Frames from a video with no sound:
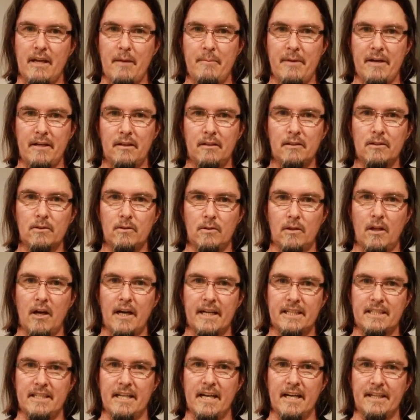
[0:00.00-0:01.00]
about a little like
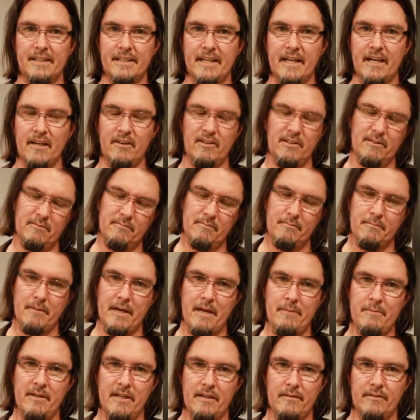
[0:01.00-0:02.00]
down there, and
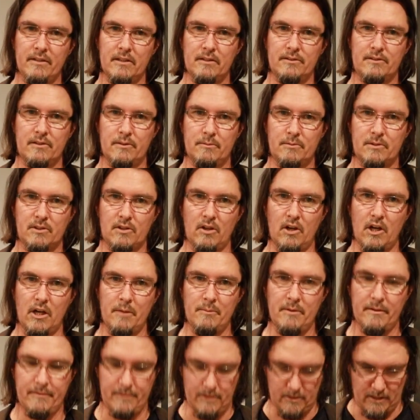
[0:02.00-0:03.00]
maybe even a subscribe
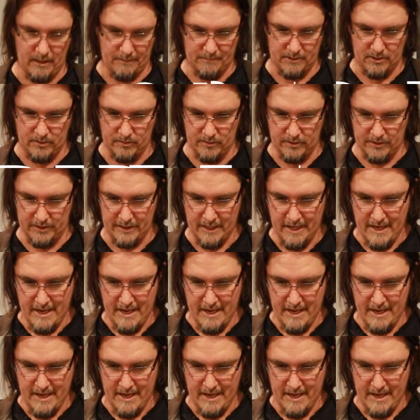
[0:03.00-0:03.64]
if you're up to it.